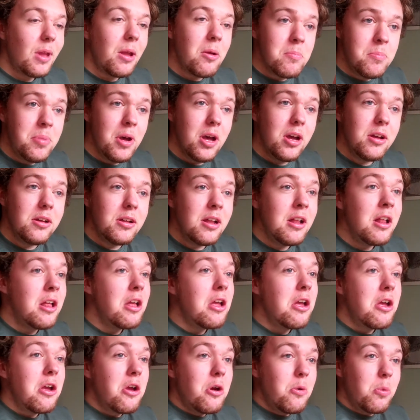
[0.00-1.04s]
But
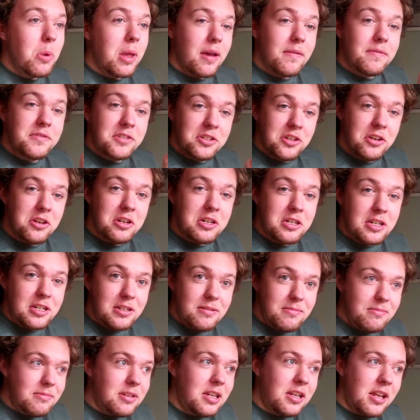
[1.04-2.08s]
we have certain
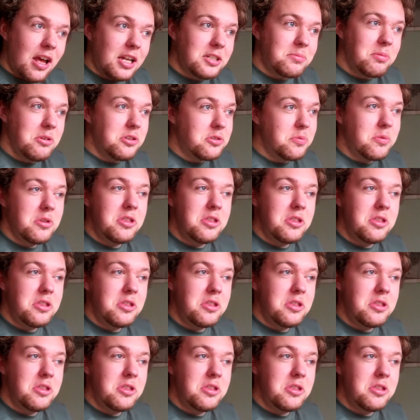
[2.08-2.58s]
detachments